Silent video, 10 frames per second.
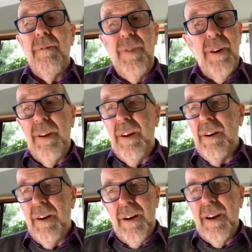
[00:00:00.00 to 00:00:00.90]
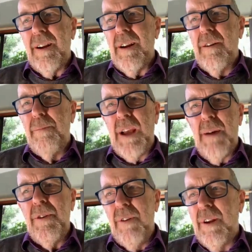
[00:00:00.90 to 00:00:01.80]
very likely could
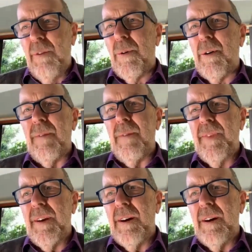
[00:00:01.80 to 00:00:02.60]
become a nuclear war.